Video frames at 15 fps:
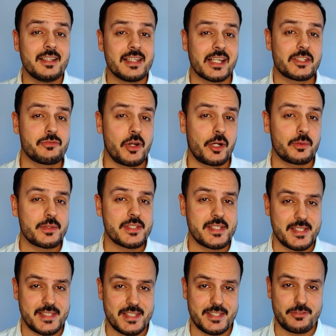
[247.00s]
Next fragrance,
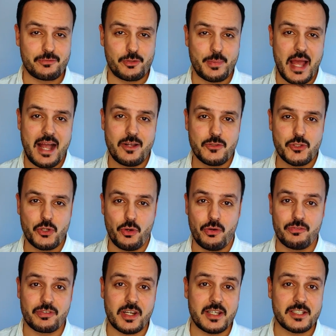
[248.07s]
this is from House
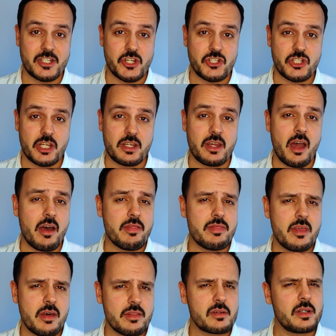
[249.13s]
of Rania J,
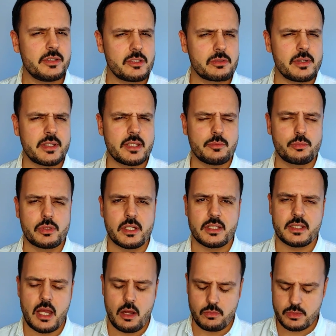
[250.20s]
another underrated
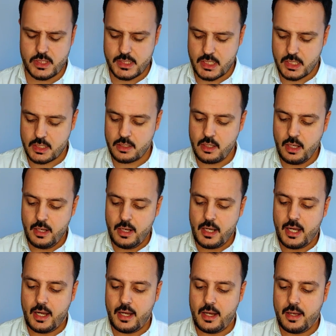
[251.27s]
brand, I would say,
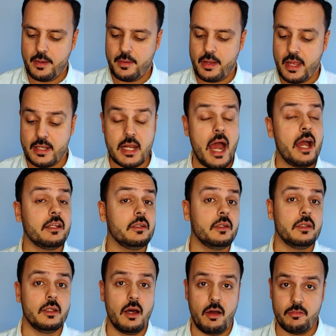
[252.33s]
and I
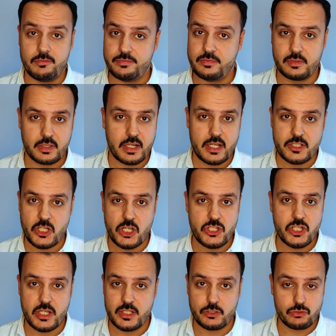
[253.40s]
love Rania
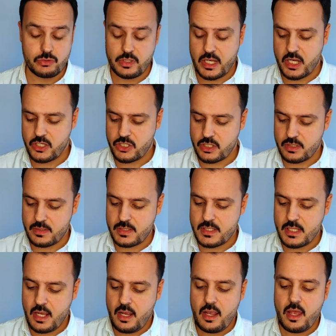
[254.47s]
J
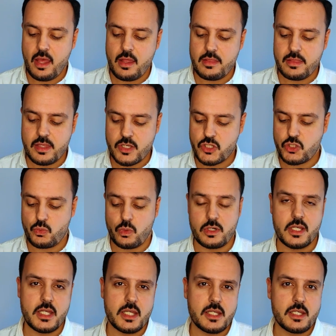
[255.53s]
creations, and this
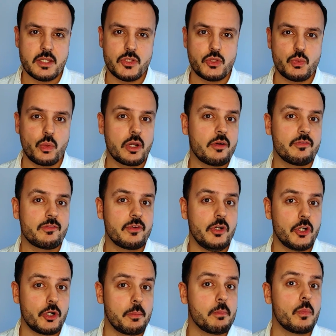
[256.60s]
one is one of
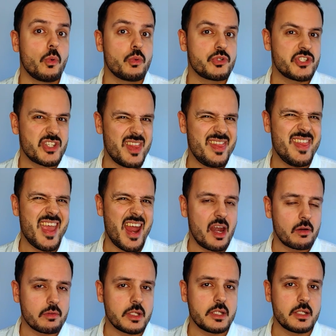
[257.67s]
her most
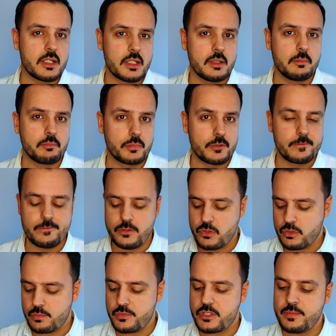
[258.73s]
daring
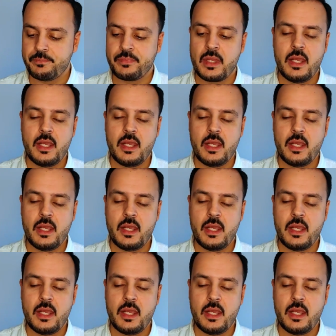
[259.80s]
perfumes,